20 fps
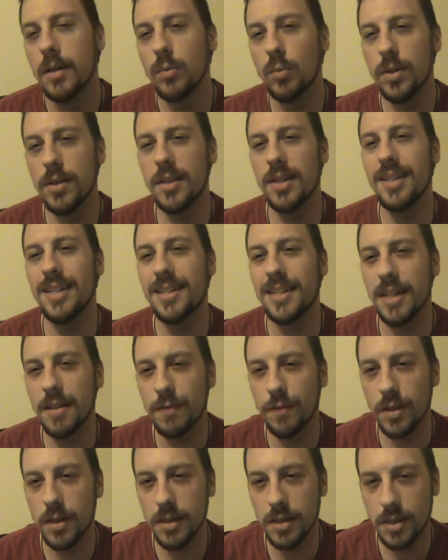within
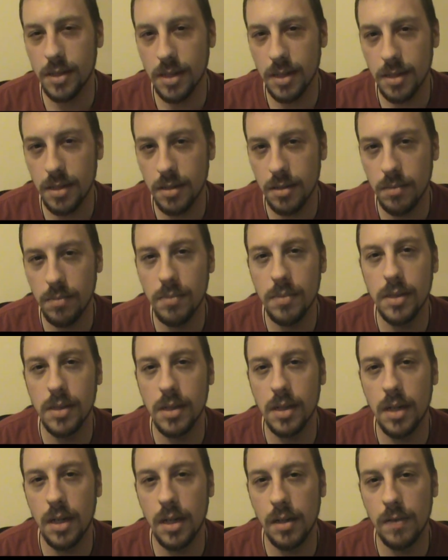different
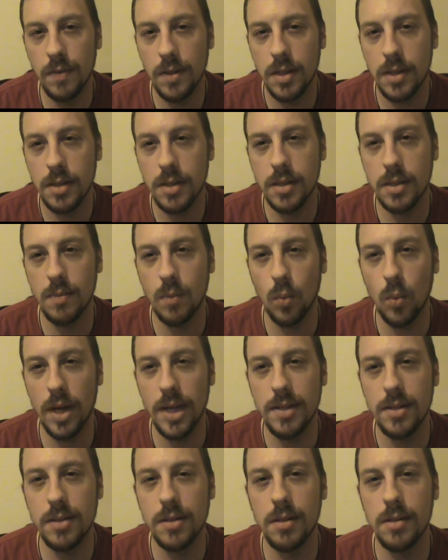systems of
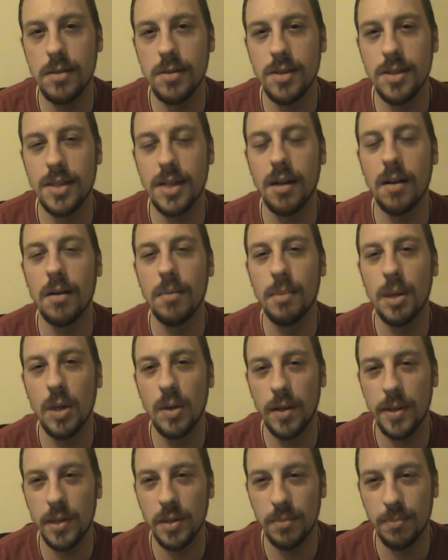Western
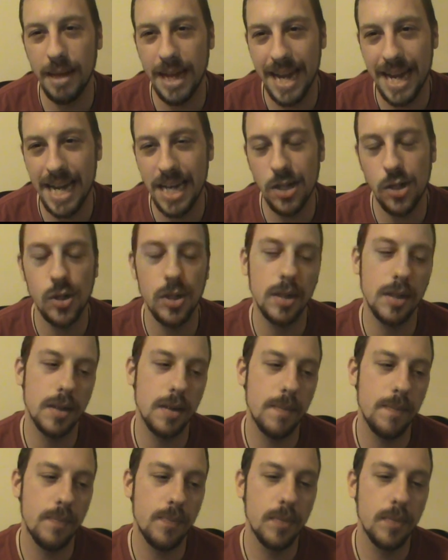ceremonial magic.